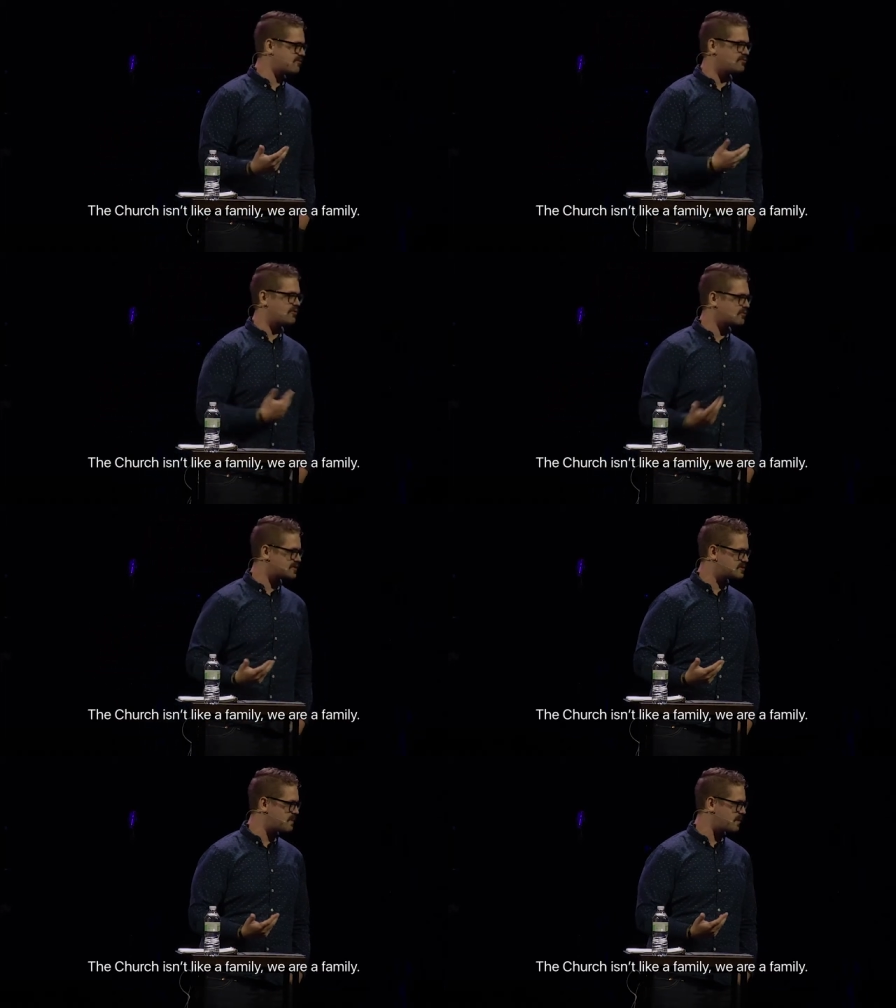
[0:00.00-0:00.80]
through the Holy
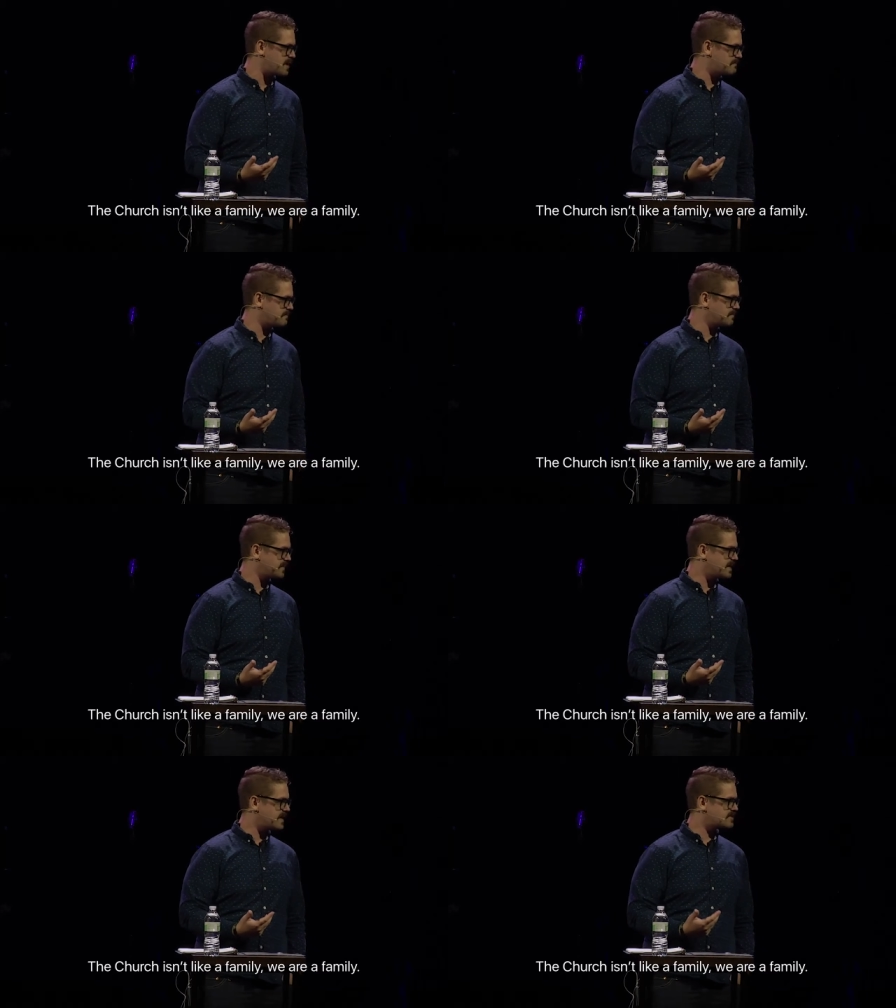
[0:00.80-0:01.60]
Spirit.
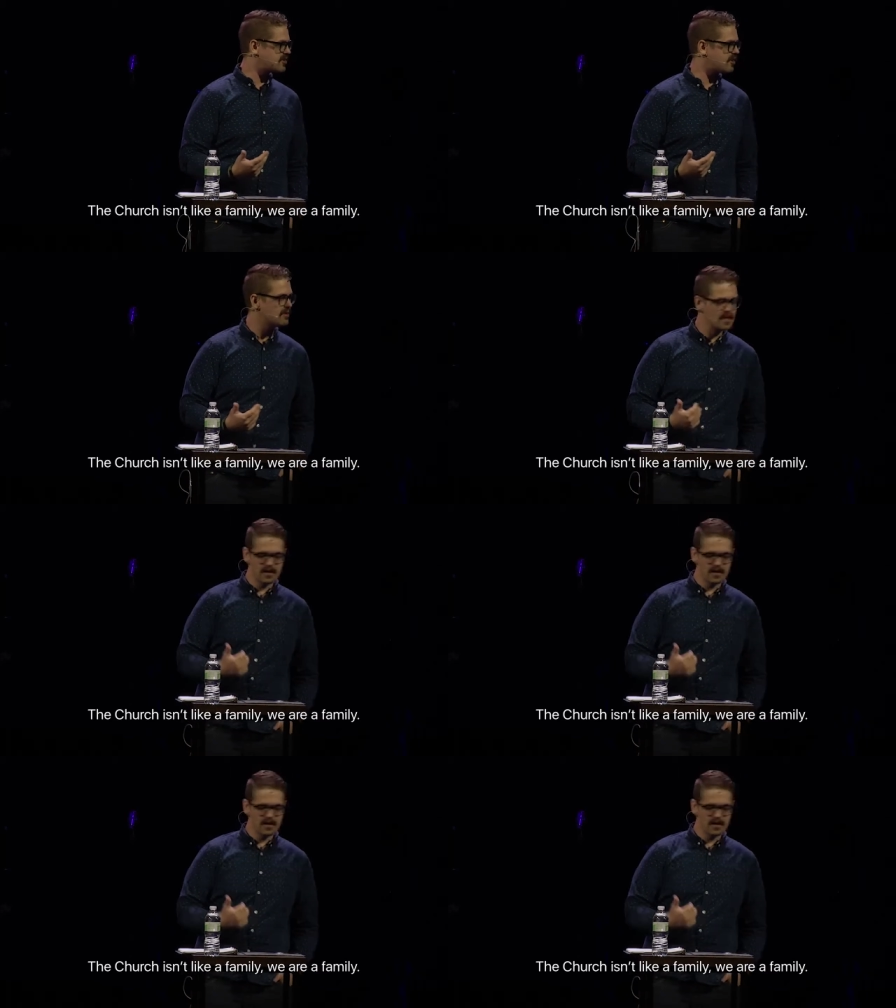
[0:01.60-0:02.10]
And so